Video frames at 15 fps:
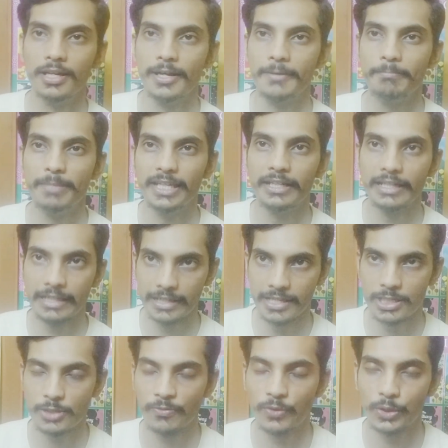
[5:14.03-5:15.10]
be
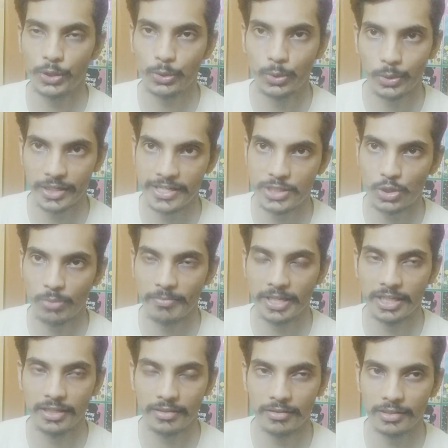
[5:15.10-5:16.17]
tedious for you to read so
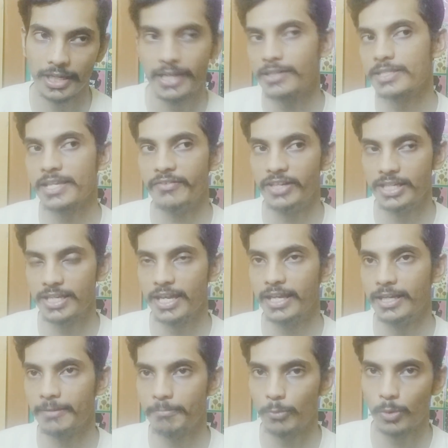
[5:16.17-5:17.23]
many, like 70,
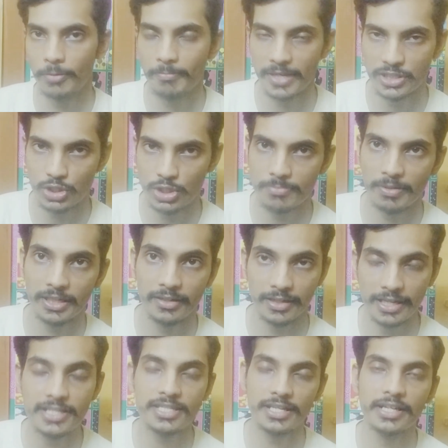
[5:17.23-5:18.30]
80 more pages. But
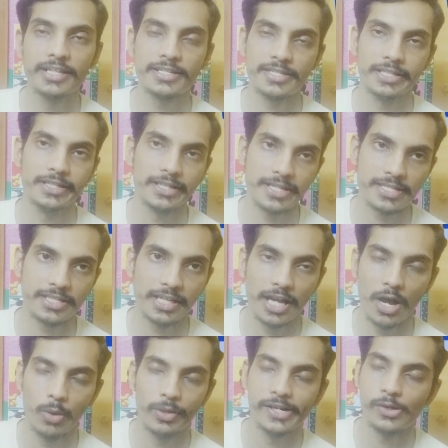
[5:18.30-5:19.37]
it is interesting
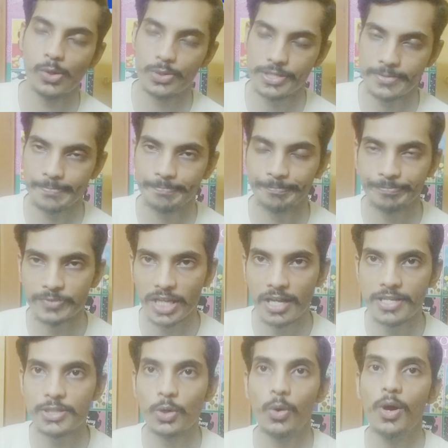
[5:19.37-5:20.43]
how it goes.
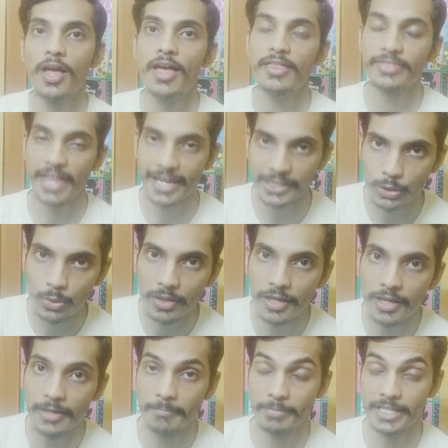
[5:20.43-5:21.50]
So thank you.
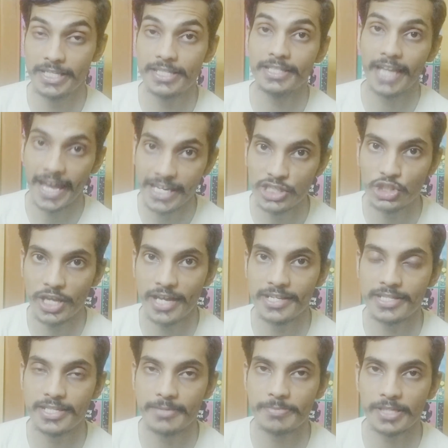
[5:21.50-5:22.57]
Please like, share,
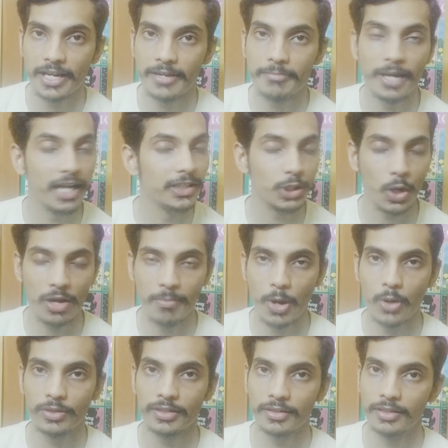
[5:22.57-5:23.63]
and subscribe. I'll talk
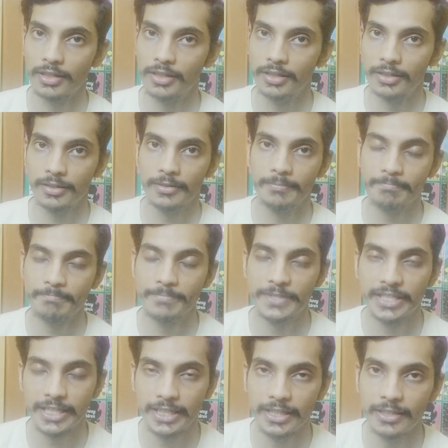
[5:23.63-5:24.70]
about
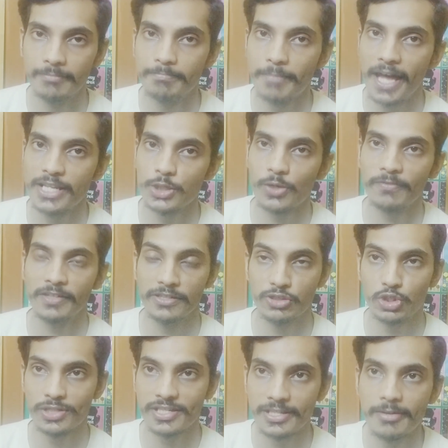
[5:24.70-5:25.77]
the Palace of
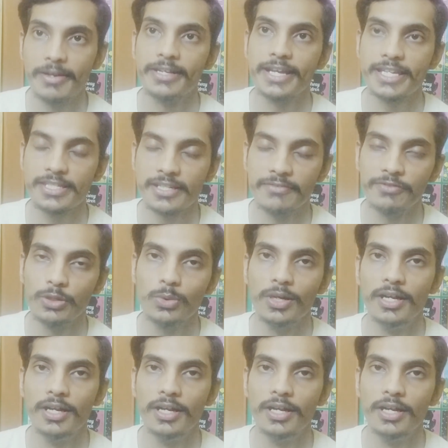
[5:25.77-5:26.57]
Illusions in my next review.